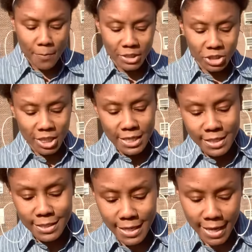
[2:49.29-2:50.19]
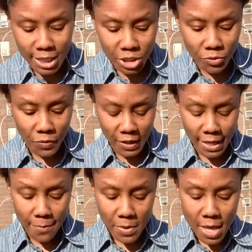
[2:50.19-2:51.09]
But Jesus answered
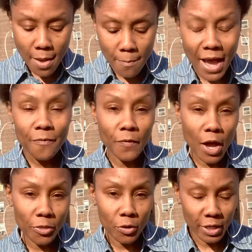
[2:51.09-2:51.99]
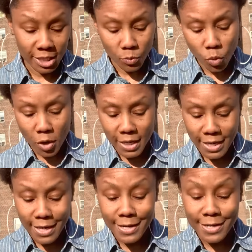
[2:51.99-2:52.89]
them, My Father is
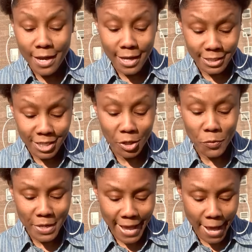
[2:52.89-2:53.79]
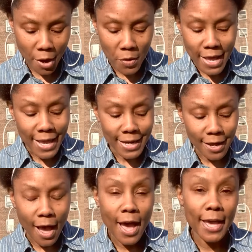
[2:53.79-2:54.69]
working until now,
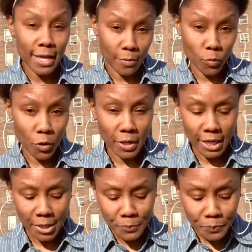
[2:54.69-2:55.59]
and I am working.